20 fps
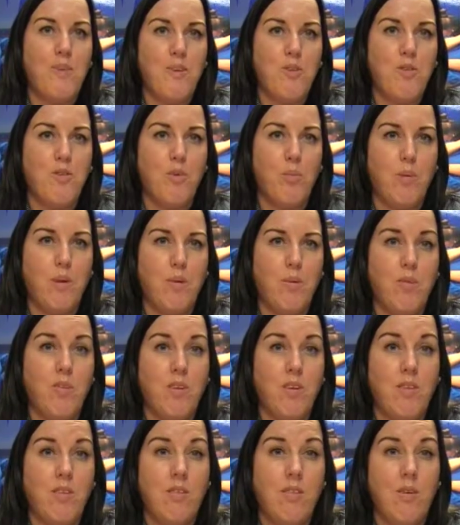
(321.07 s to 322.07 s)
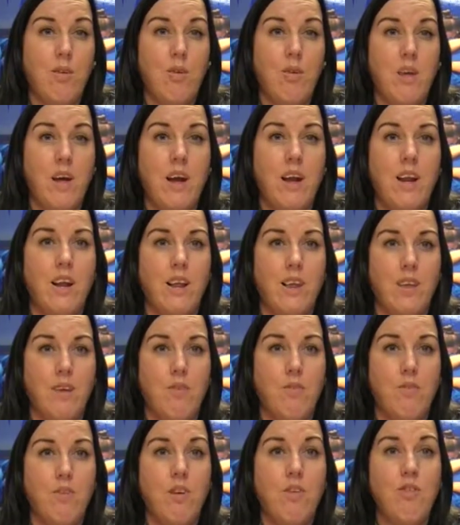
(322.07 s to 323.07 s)
that she'll be able to continue that and
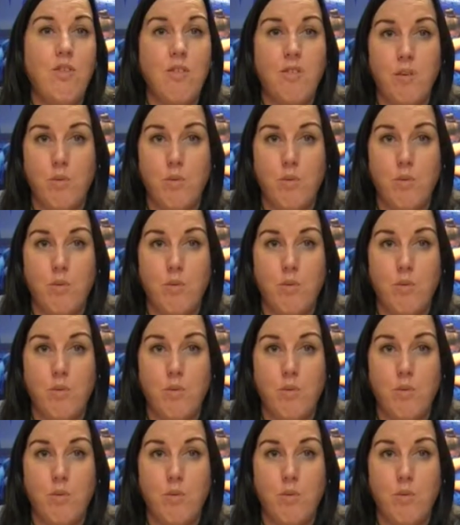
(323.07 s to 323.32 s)
give TJ